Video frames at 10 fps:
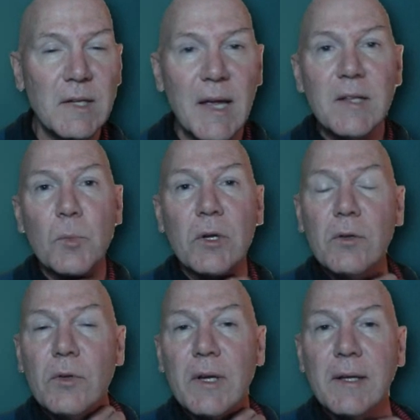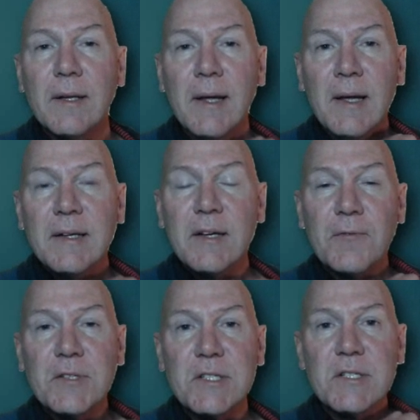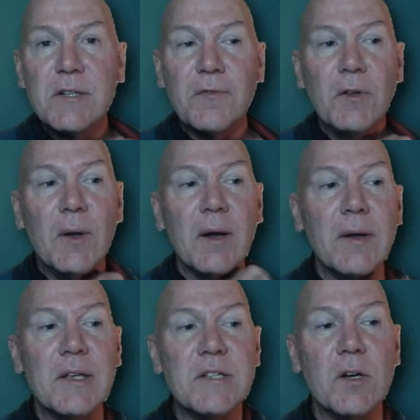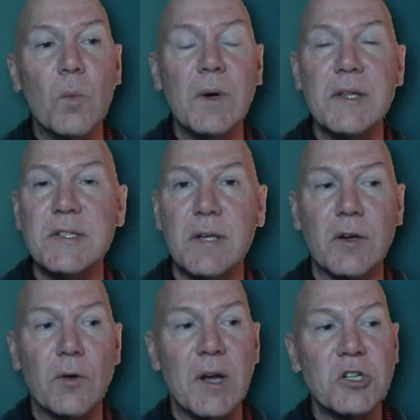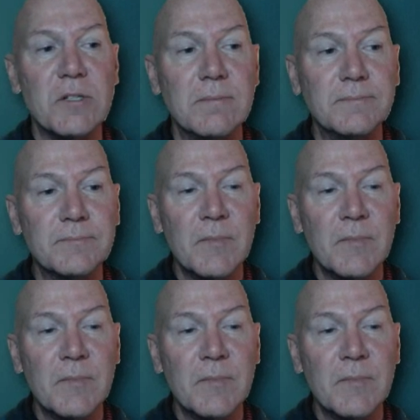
Okay, and we're going to look at differences in a few areas here. One is aggression.